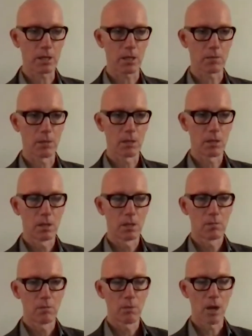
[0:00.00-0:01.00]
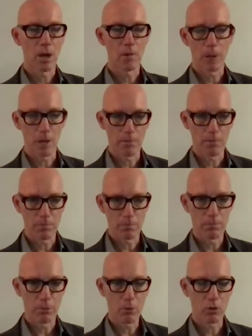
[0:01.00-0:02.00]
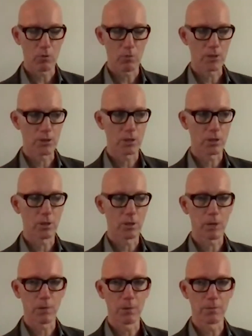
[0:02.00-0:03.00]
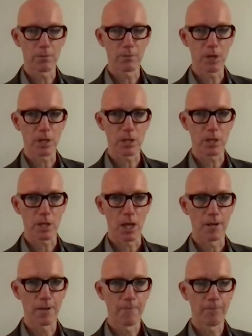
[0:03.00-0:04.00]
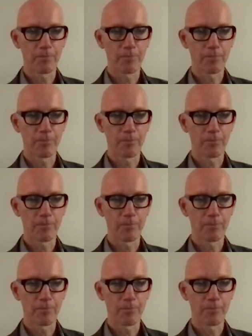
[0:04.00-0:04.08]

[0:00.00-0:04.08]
And my, my book you mentioned on the problems of genocide,